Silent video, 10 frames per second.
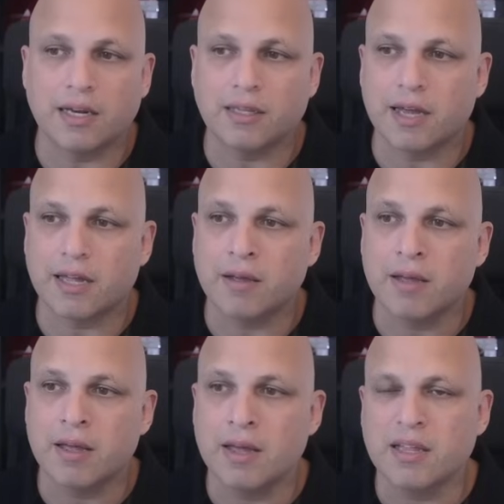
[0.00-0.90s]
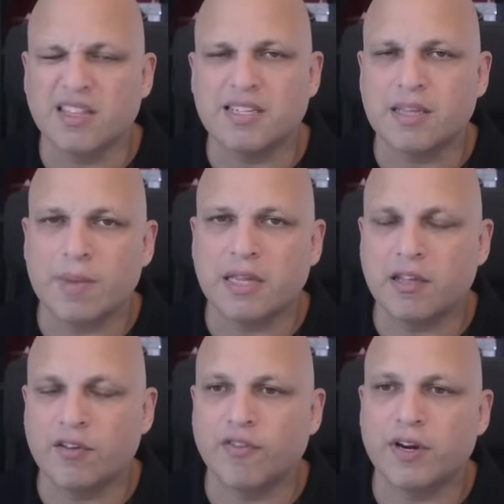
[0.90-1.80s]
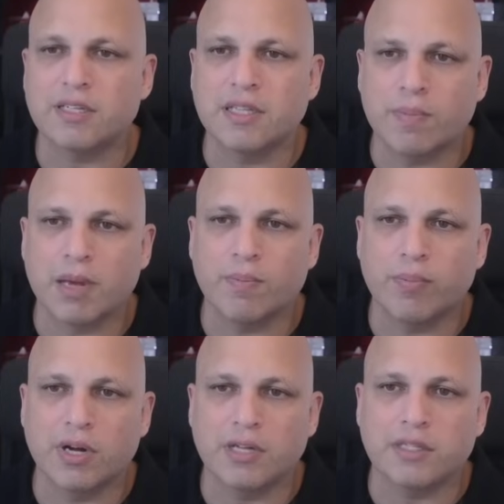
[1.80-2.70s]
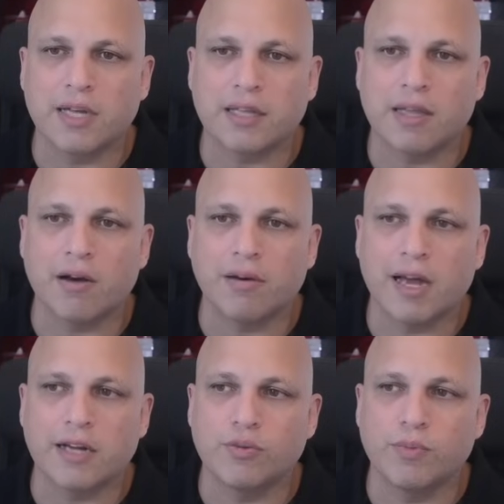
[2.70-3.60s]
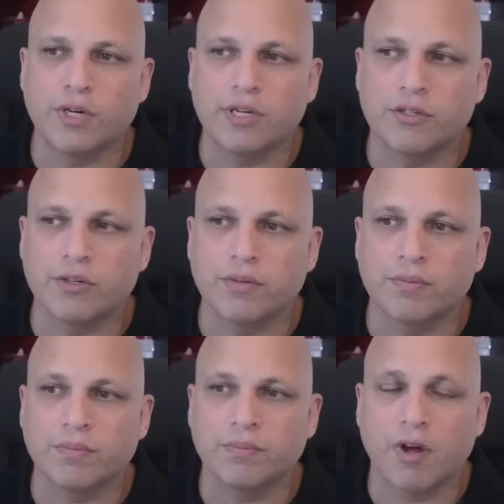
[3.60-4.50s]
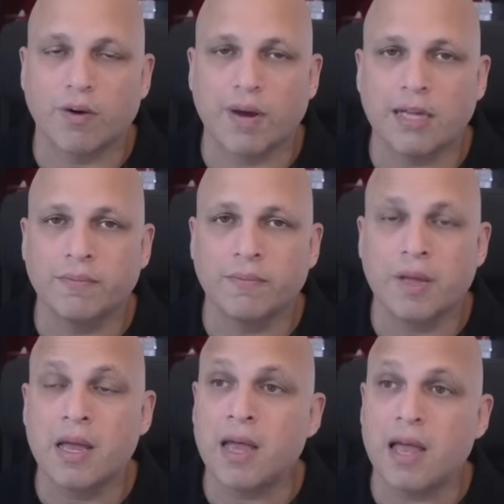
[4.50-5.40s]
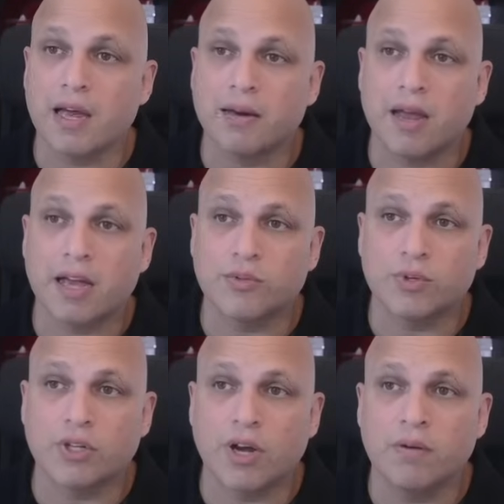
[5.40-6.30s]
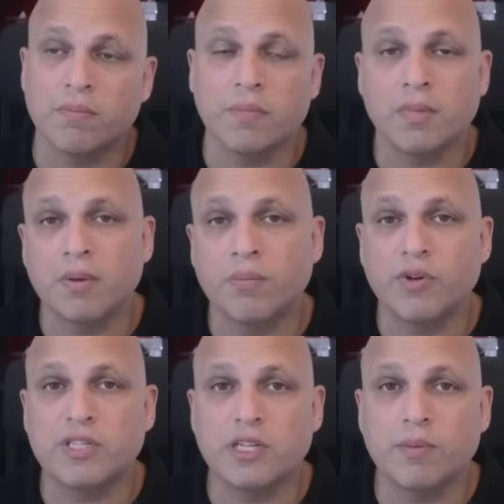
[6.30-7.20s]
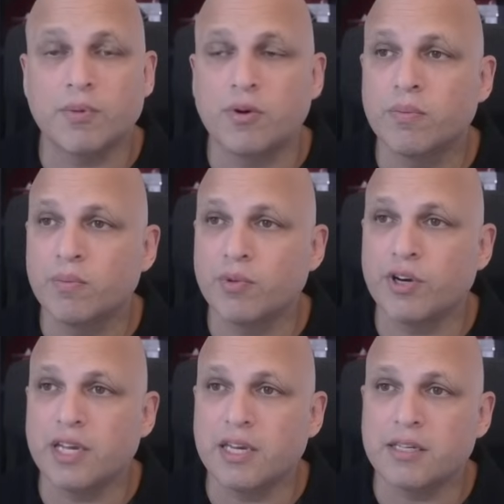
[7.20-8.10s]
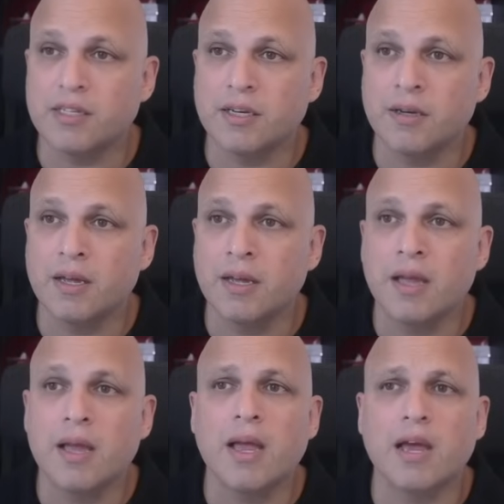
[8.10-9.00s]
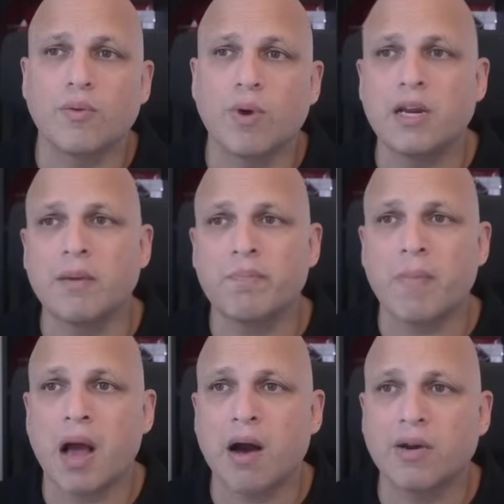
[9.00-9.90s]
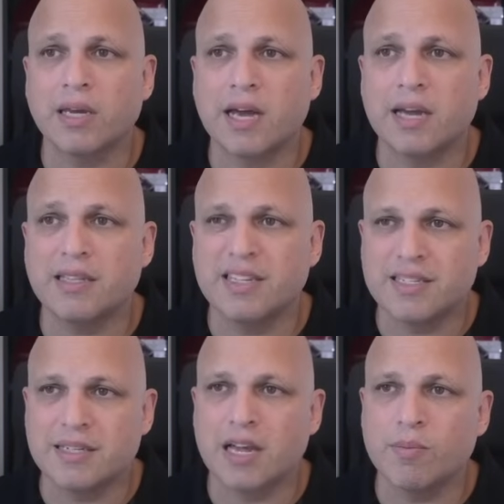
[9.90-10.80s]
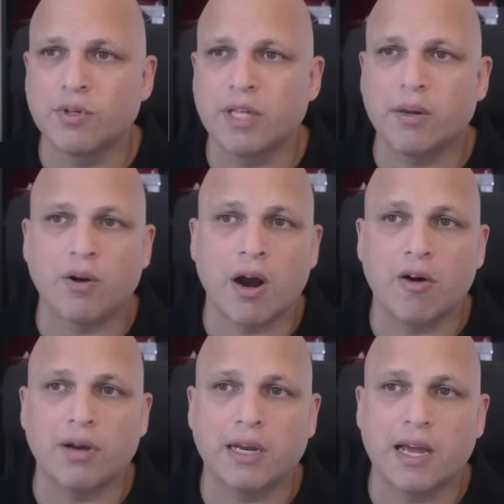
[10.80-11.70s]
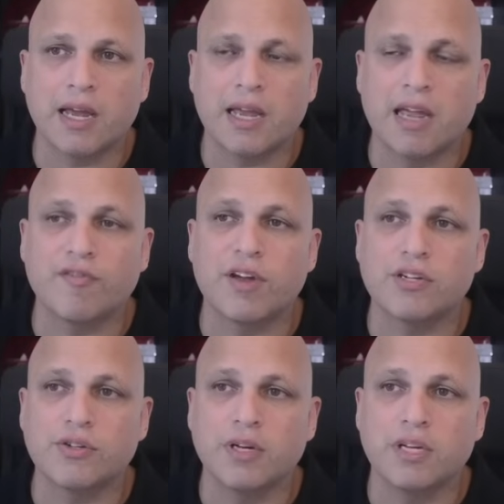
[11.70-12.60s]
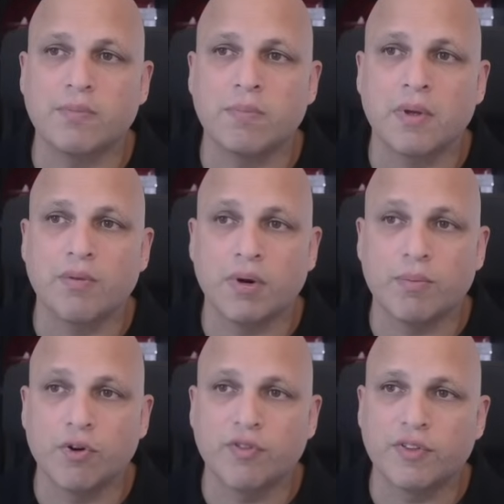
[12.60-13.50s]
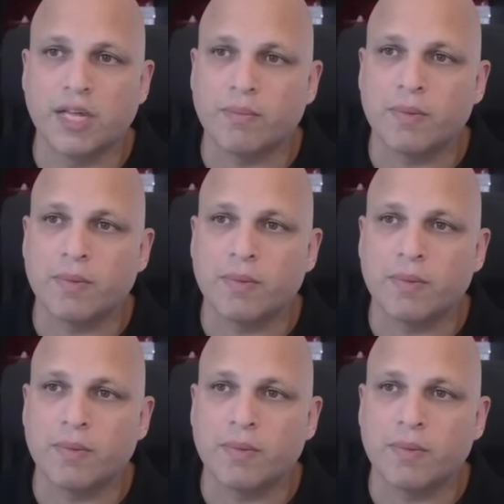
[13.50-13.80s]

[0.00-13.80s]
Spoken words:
that. This is the main difference, the main points that I would like to bring to you. All right? And as we saw, pretty simple, pretty easy. And how can I disable them, or how can I eventually remove them?